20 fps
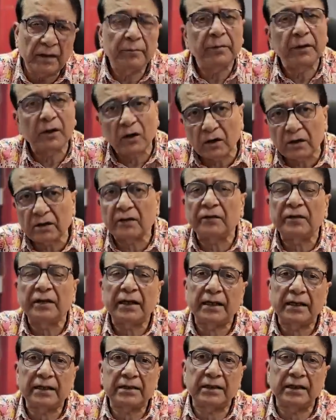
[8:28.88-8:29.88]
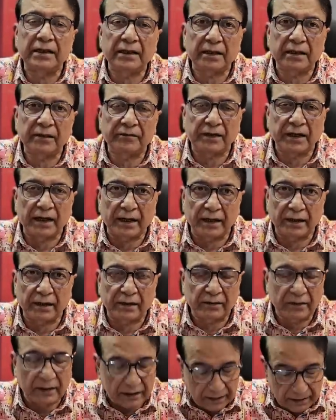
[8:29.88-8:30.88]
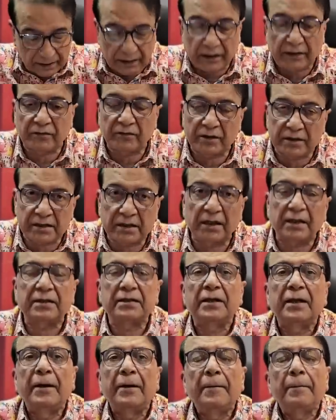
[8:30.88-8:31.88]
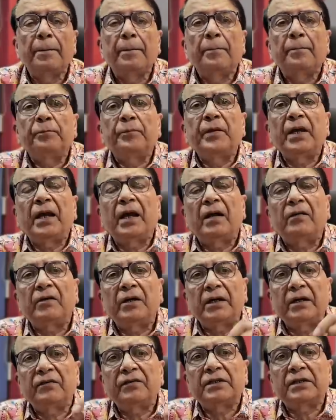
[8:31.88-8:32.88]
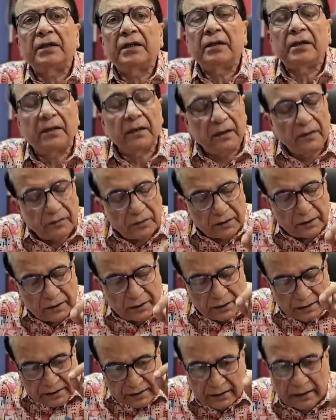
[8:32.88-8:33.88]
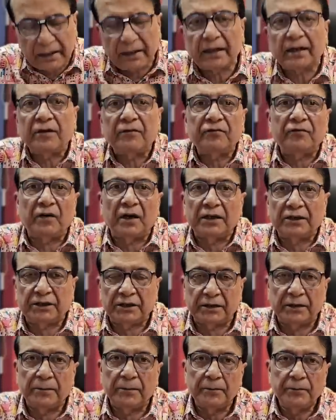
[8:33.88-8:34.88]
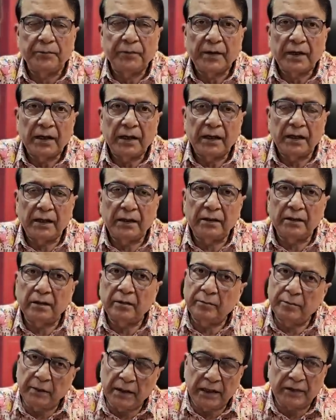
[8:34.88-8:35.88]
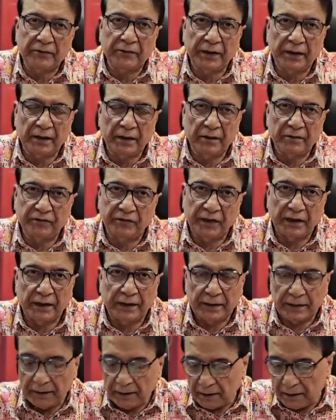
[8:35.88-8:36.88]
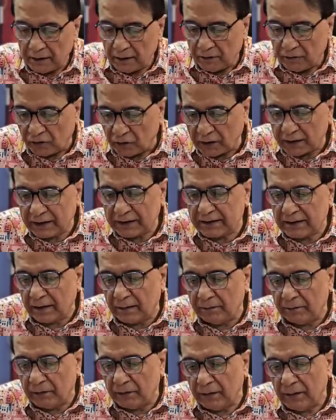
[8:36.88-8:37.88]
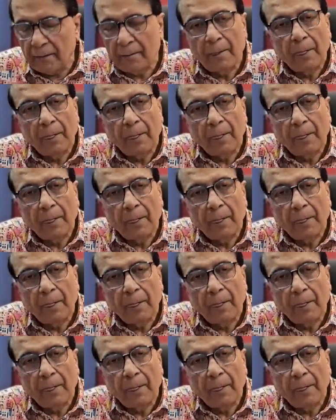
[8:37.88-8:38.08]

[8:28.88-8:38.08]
Because of their distinctive characteristics, they have a distinctive function in the military field. For example,